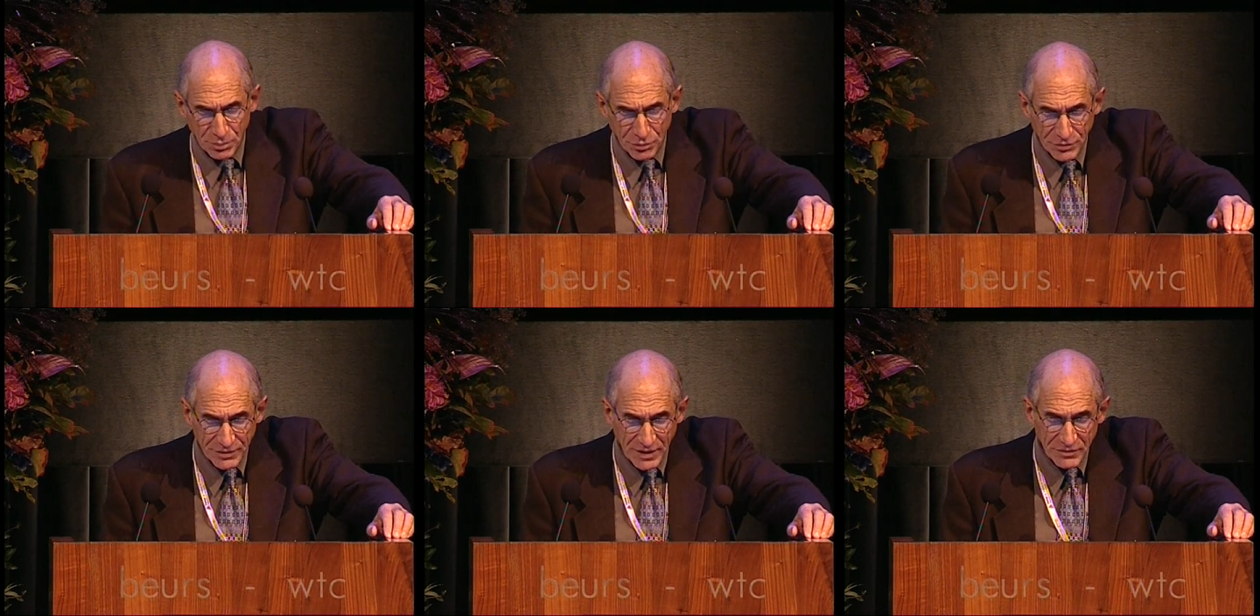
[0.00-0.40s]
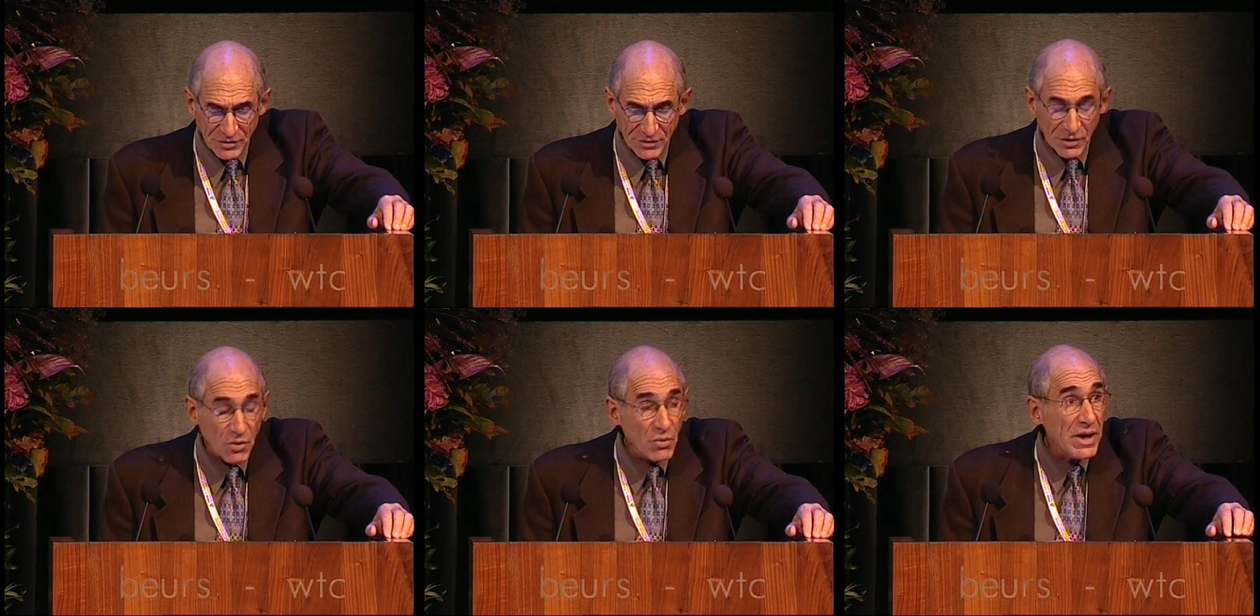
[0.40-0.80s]
presents
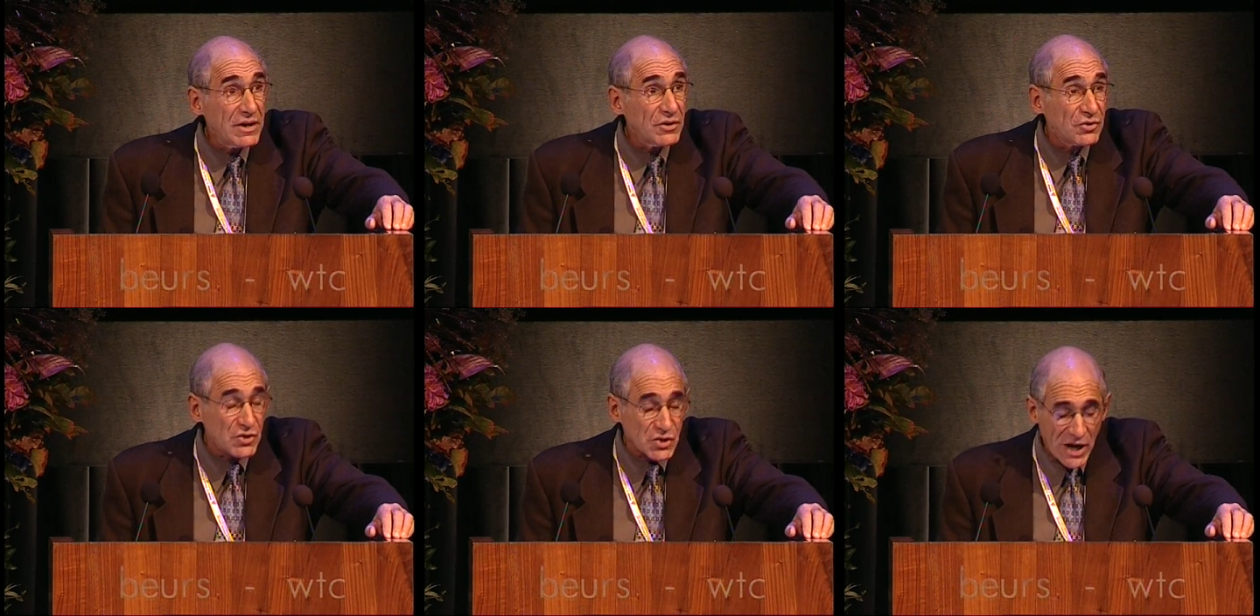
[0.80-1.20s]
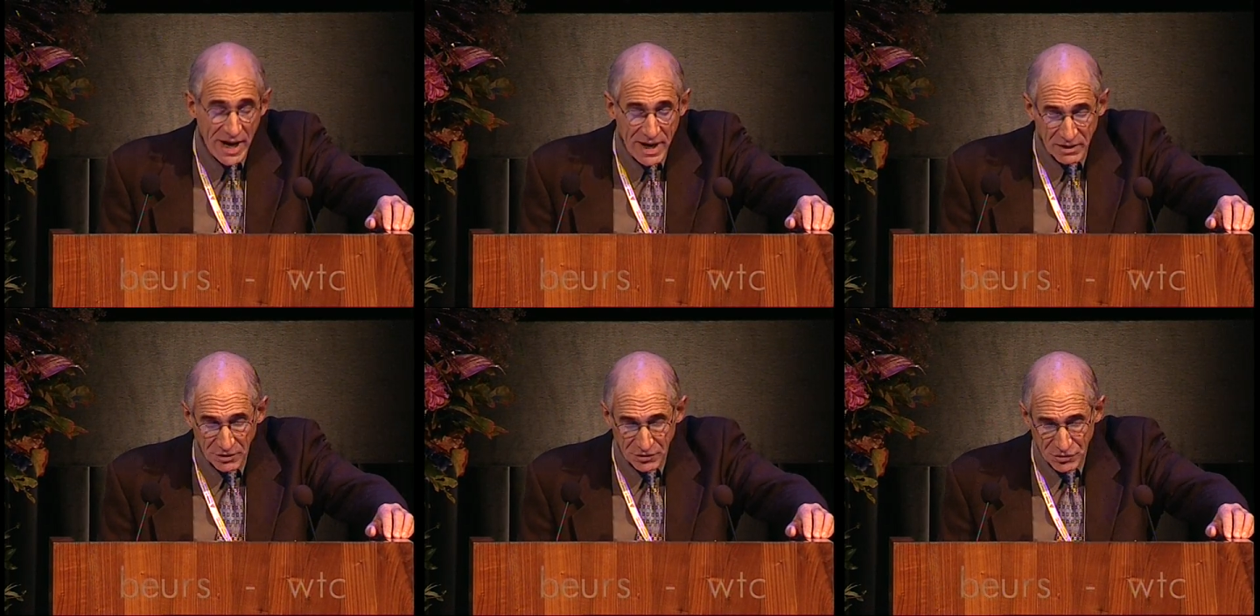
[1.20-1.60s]
the greatest
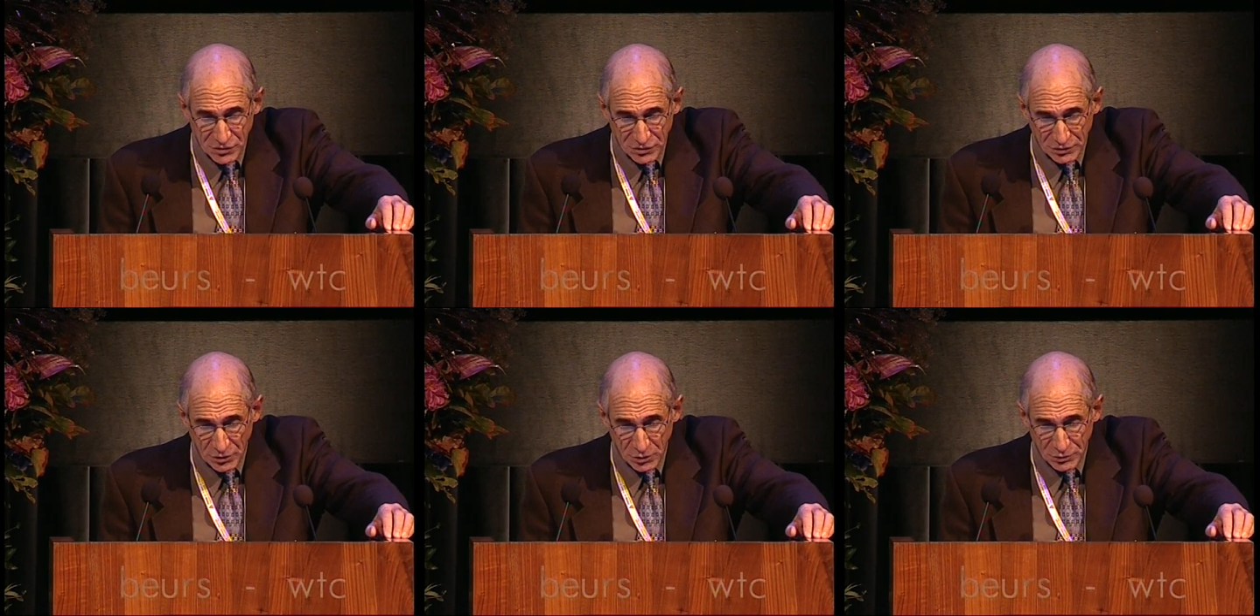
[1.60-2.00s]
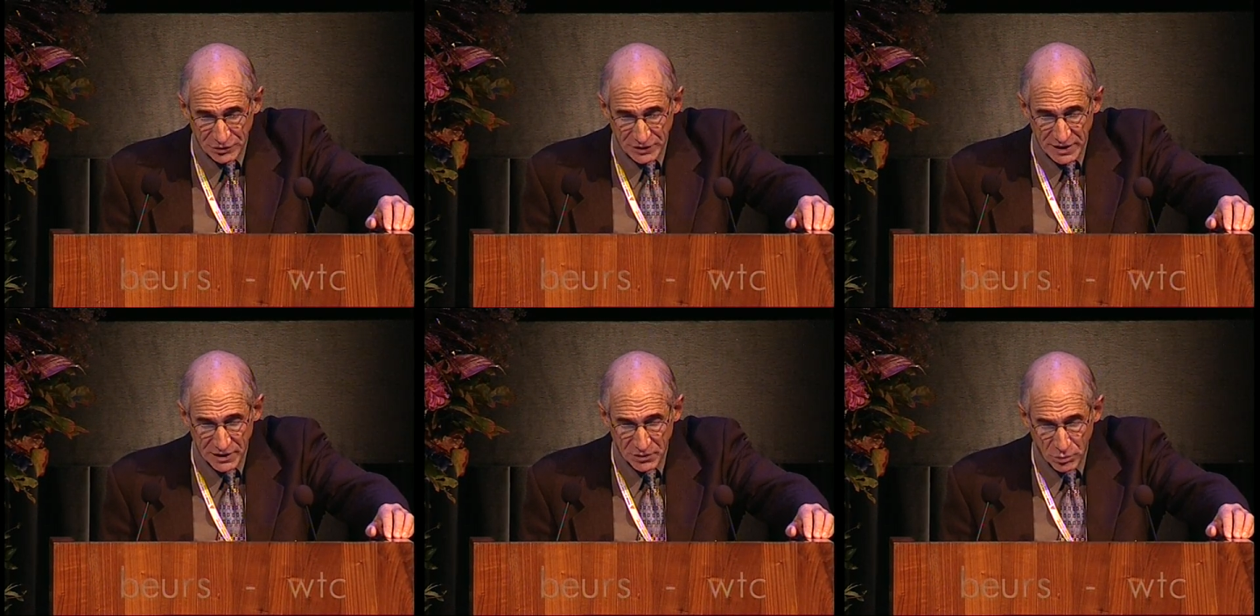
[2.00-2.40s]
challenge
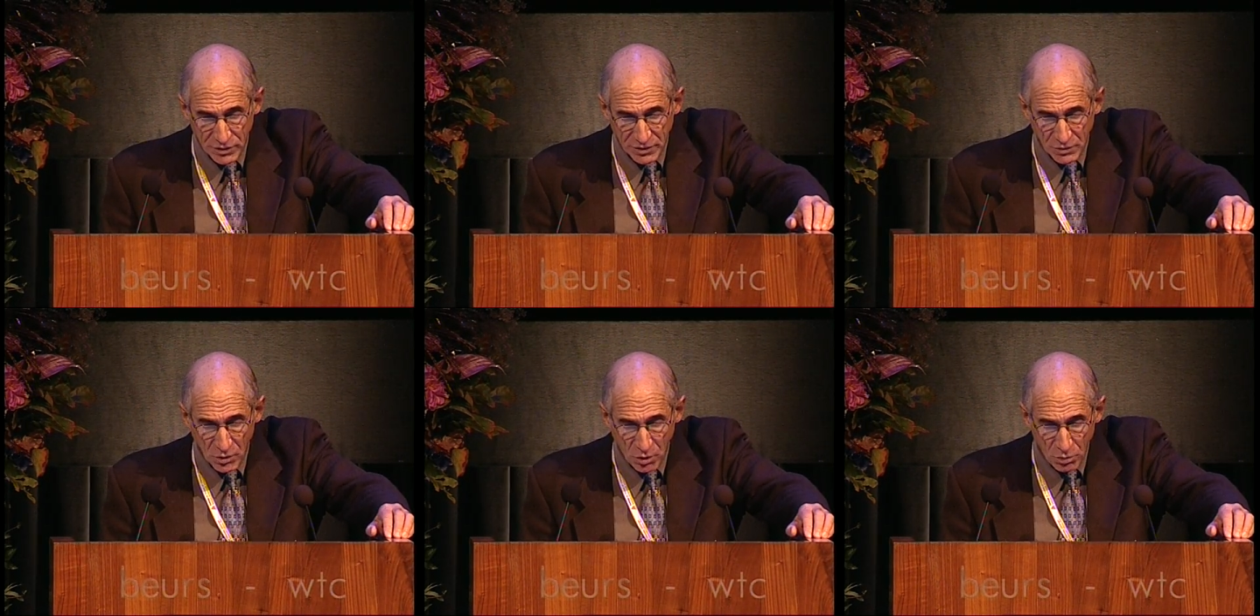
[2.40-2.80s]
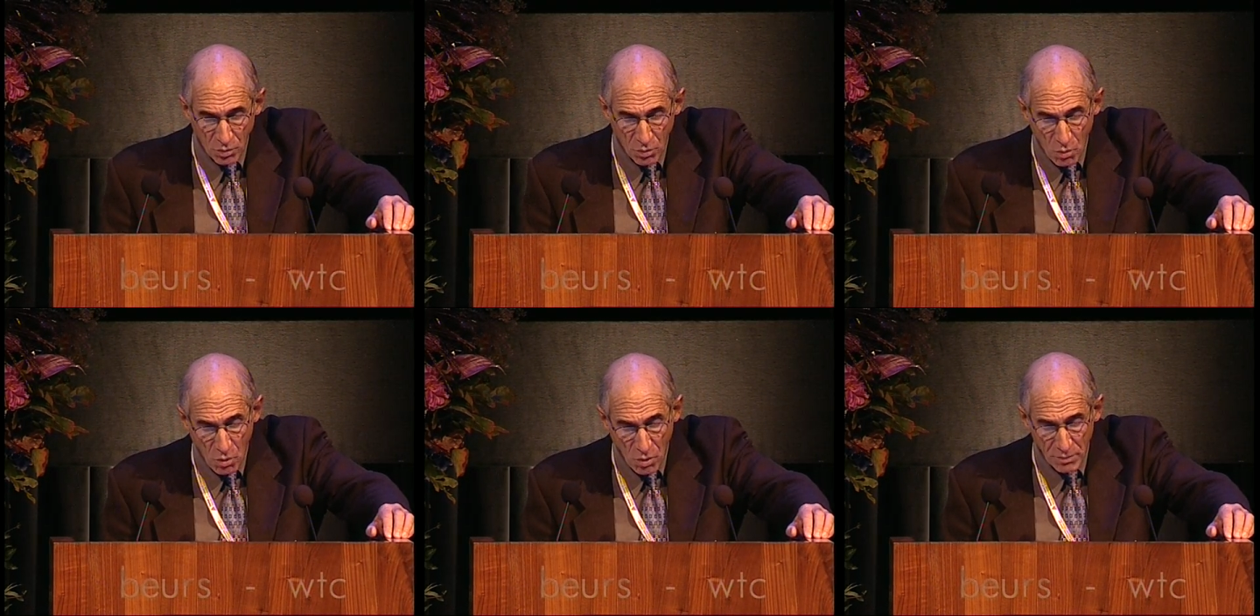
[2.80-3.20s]
associated with global
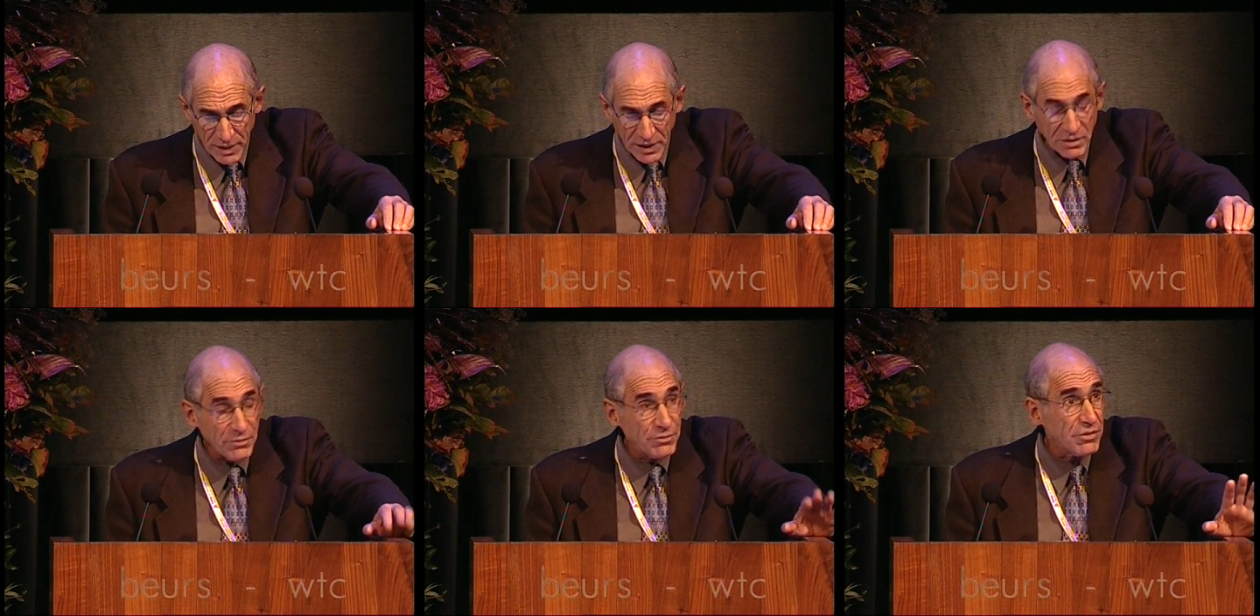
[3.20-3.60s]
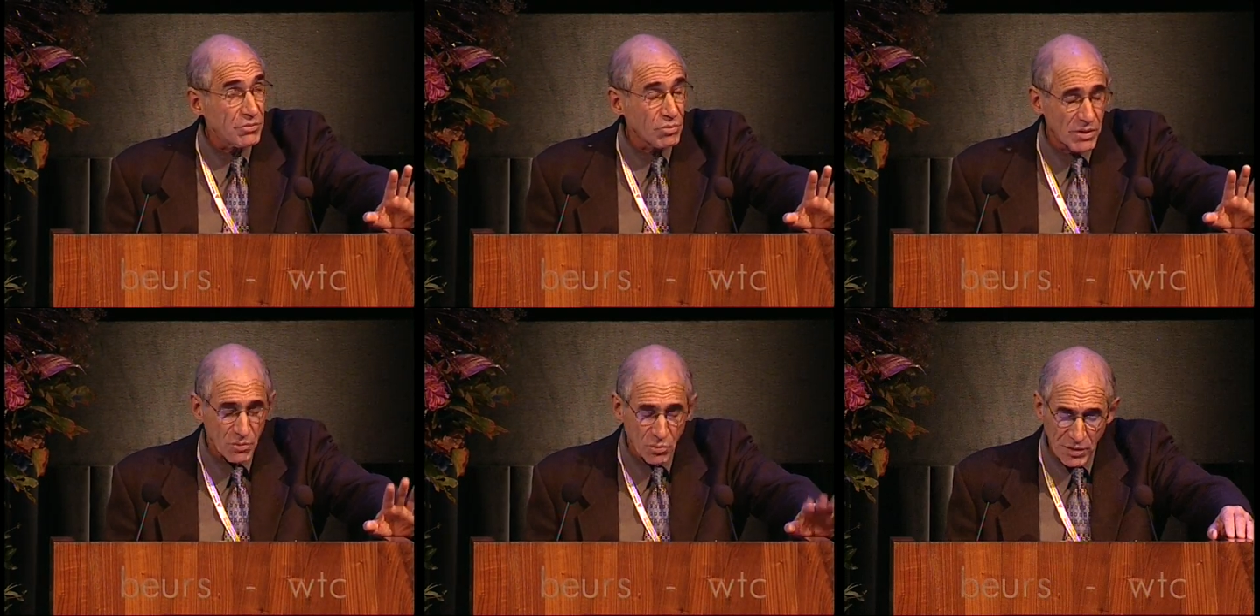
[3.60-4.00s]
warming for
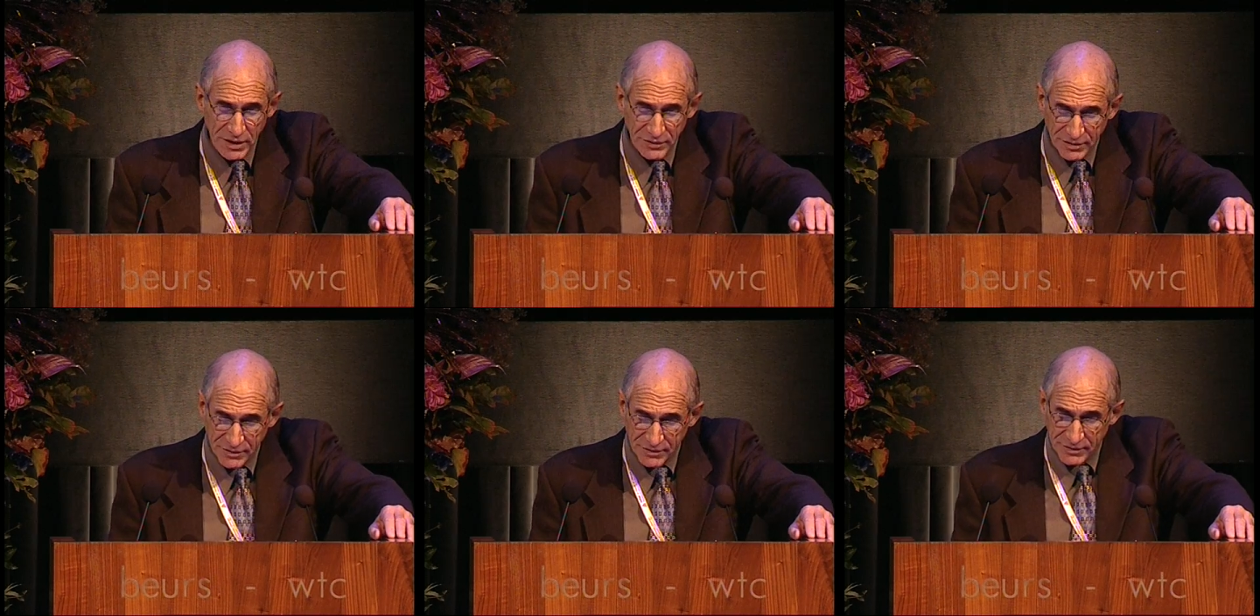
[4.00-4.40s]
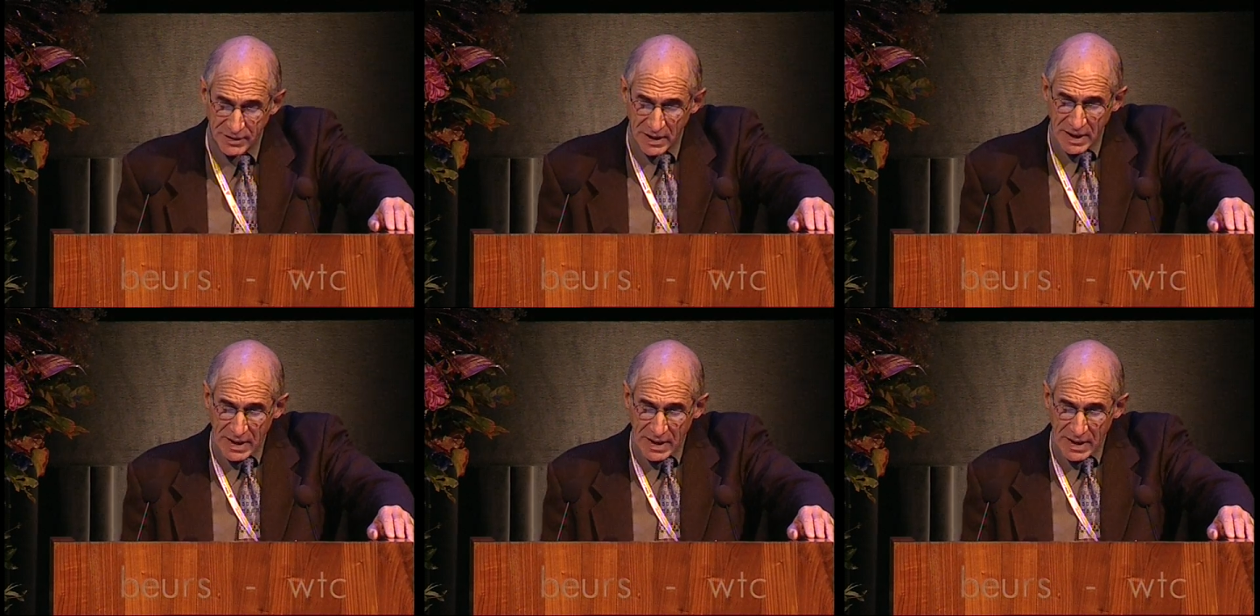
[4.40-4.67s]
three reasons.